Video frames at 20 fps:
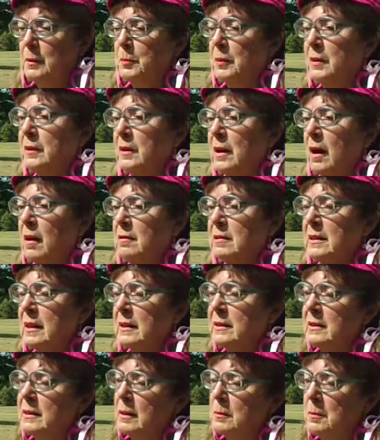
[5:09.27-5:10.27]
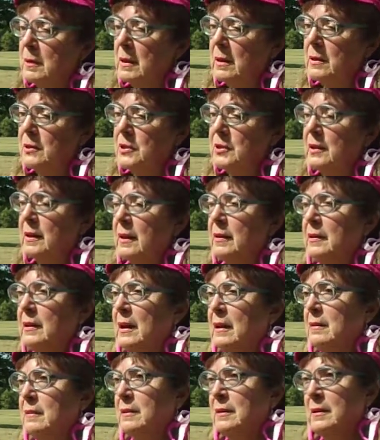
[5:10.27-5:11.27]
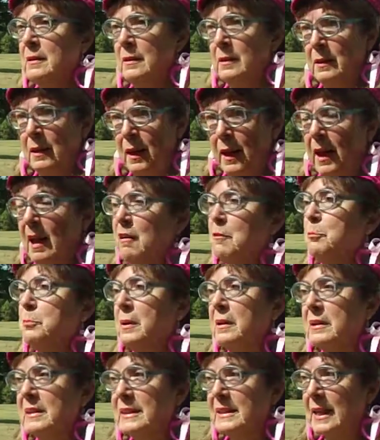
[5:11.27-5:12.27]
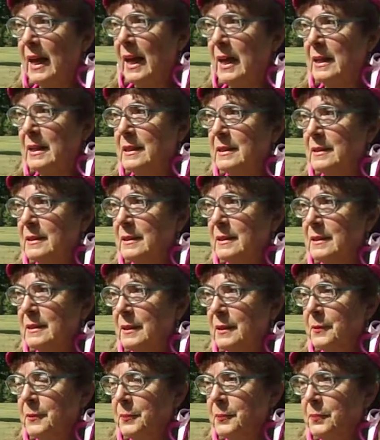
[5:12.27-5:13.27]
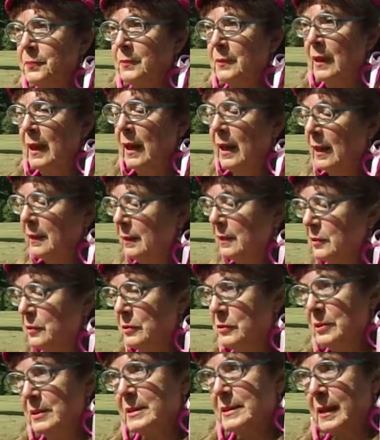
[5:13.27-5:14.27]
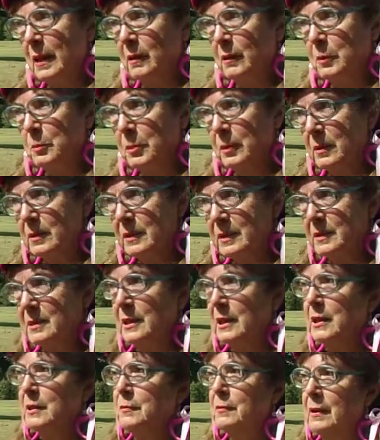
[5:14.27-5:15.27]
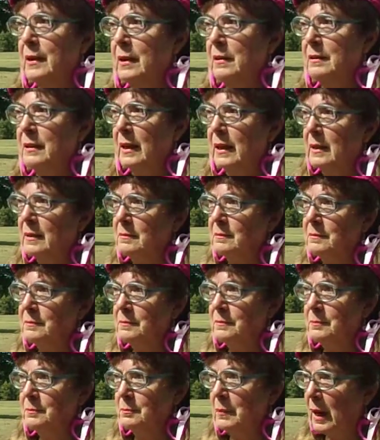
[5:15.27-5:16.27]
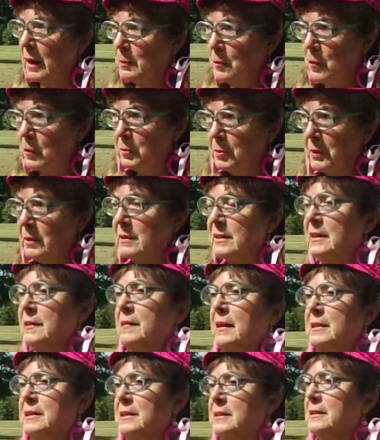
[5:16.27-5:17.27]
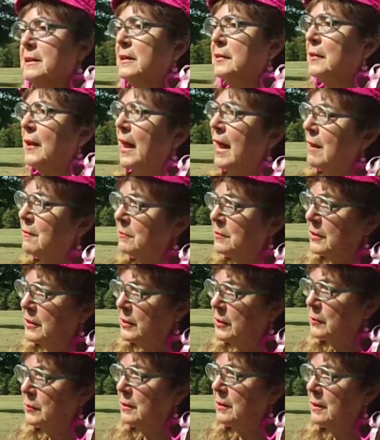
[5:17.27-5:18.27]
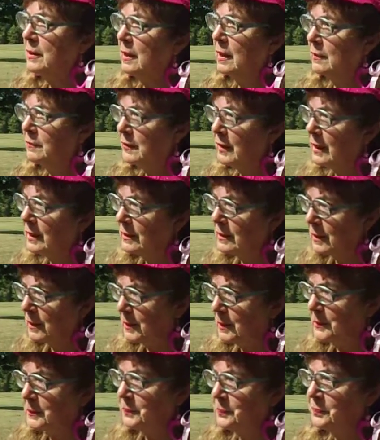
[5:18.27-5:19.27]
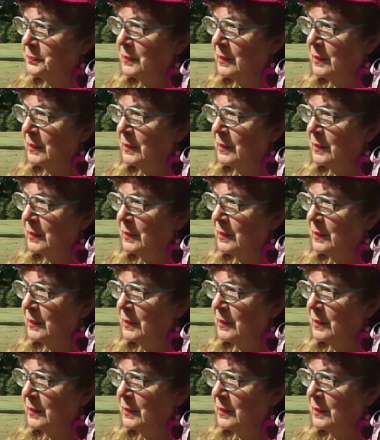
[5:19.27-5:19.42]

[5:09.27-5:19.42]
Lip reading: the book costs like so much, and then I have book signings, and then you just sell the books and turn around and buy more books. So that's another avenue of income.